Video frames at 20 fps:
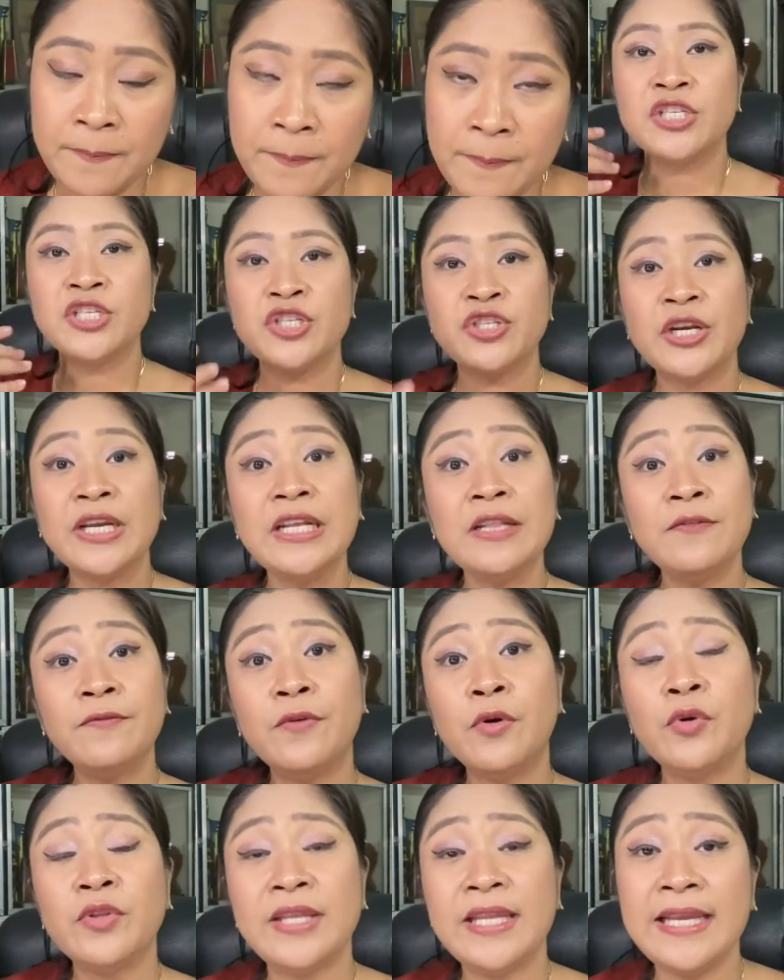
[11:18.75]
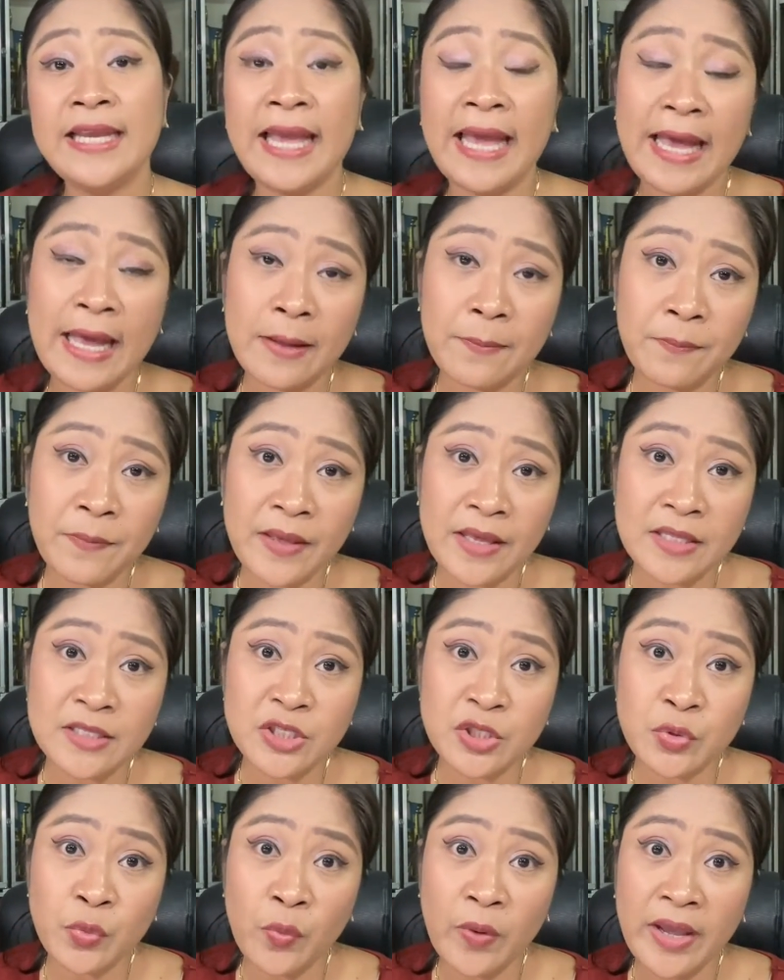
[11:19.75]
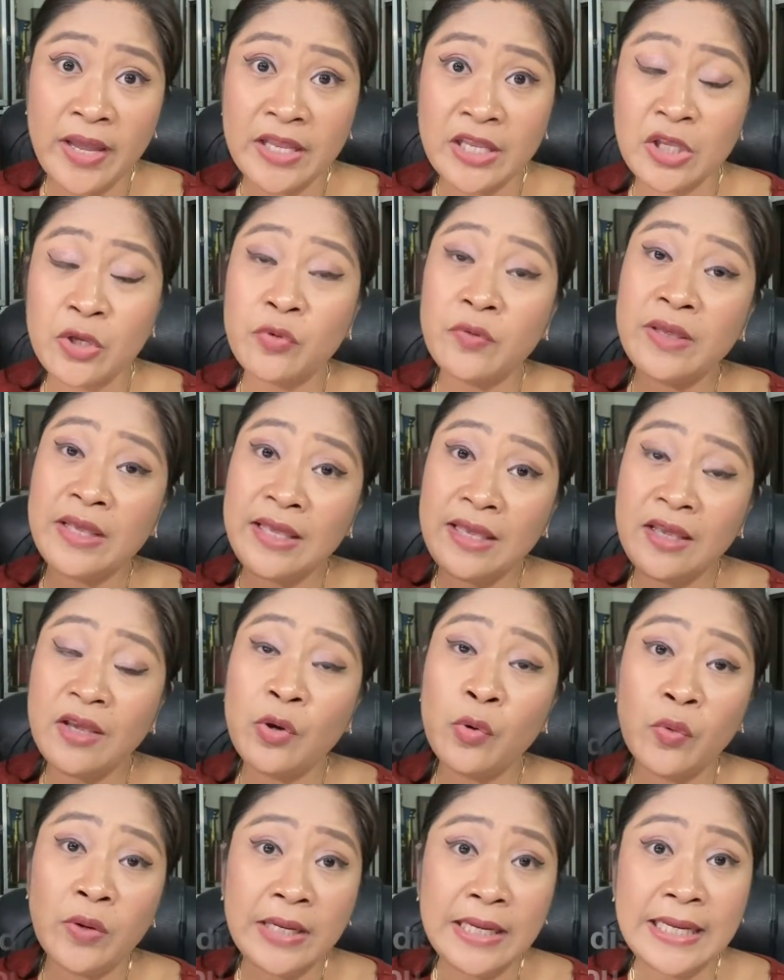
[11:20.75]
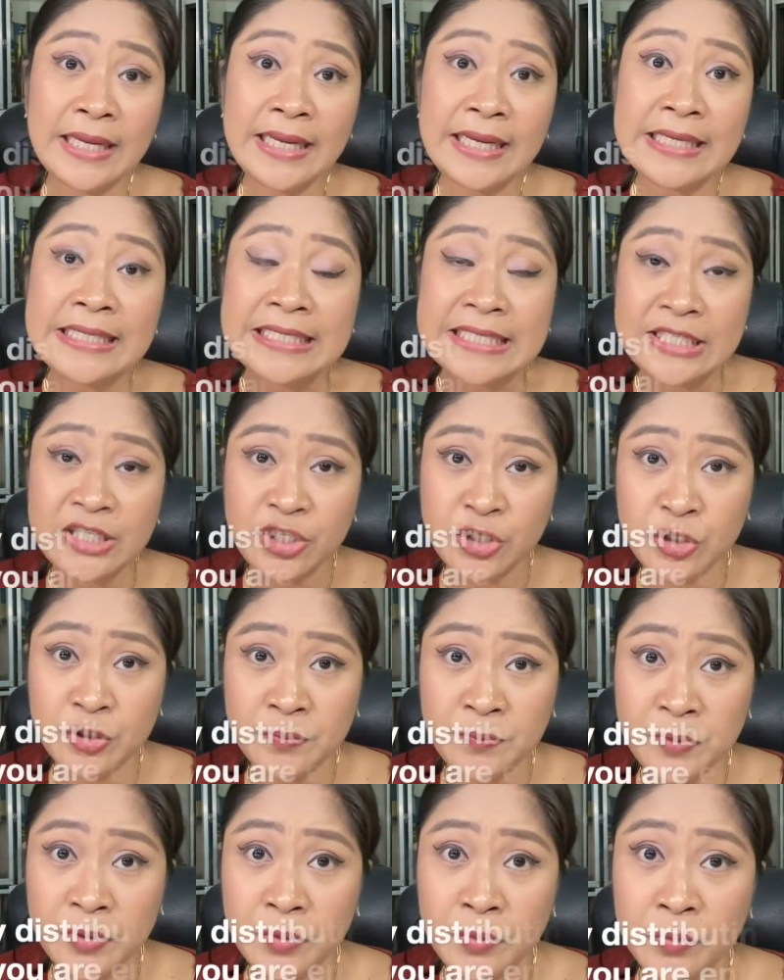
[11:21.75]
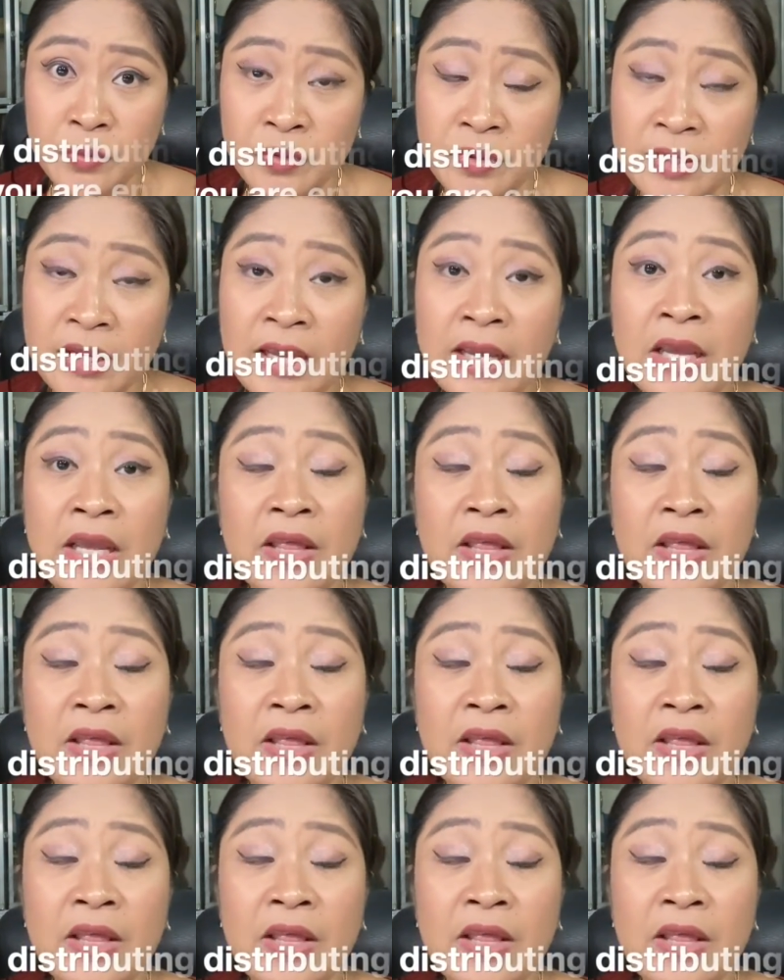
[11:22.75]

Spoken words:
Straight voting happens when you equally distribute